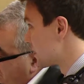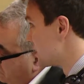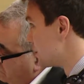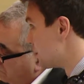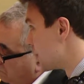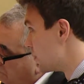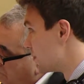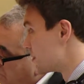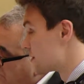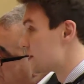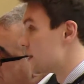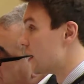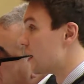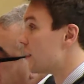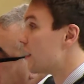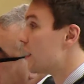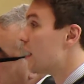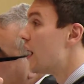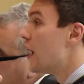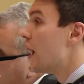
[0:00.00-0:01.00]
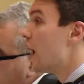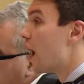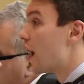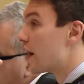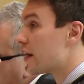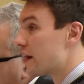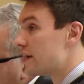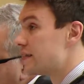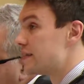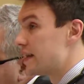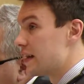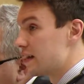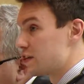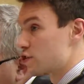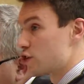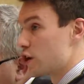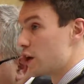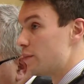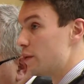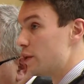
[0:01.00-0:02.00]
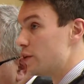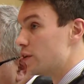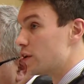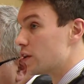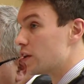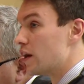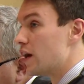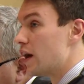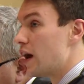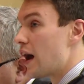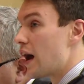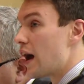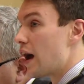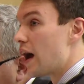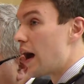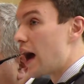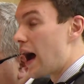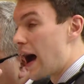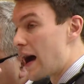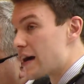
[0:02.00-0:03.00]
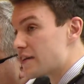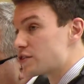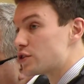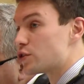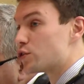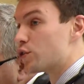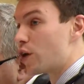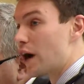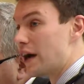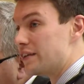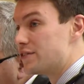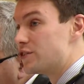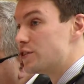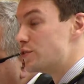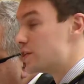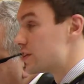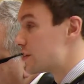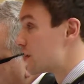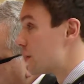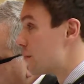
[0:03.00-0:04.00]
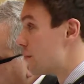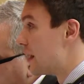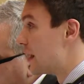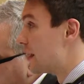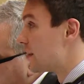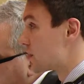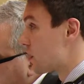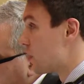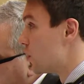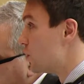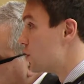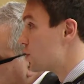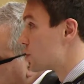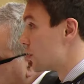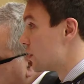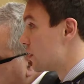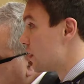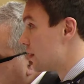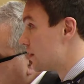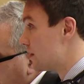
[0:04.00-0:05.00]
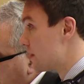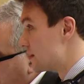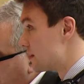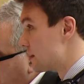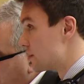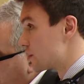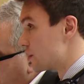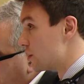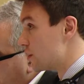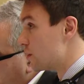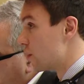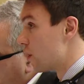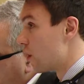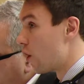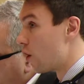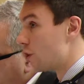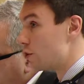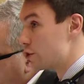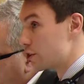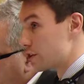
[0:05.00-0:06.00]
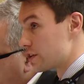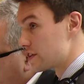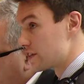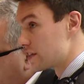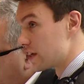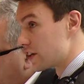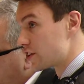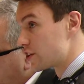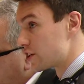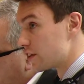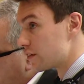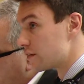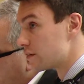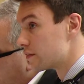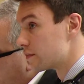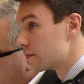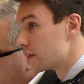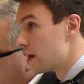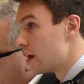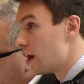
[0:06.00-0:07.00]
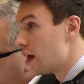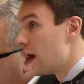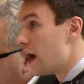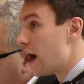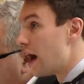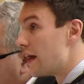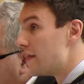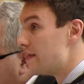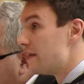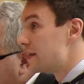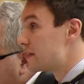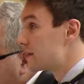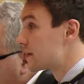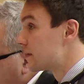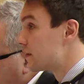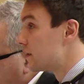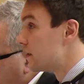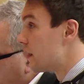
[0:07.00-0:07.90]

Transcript: in a moment, sir, an ICS tribunal has the right to make its own decision on jurisdiction. And this,